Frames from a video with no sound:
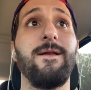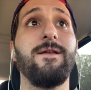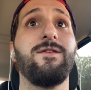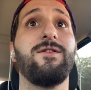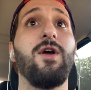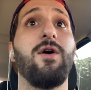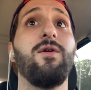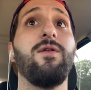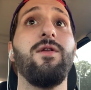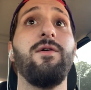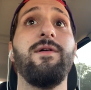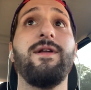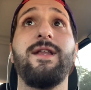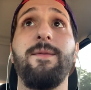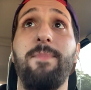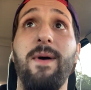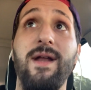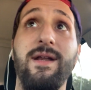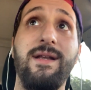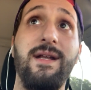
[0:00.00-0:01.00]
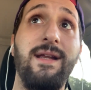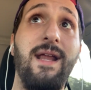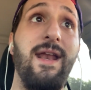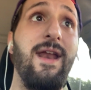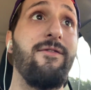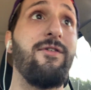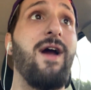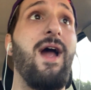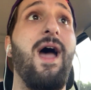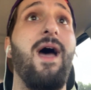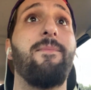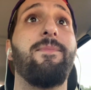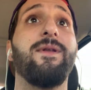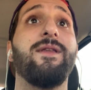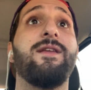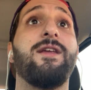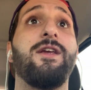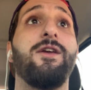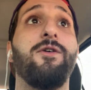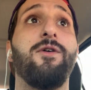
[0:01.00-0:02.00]
Don't lose the best thing that ever happened
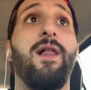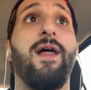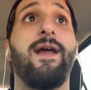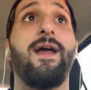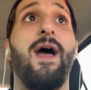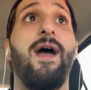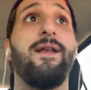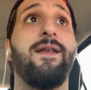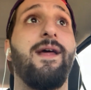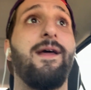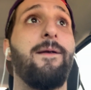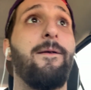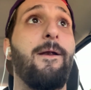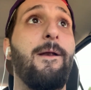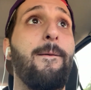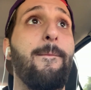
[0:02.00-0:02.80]
to you like I did.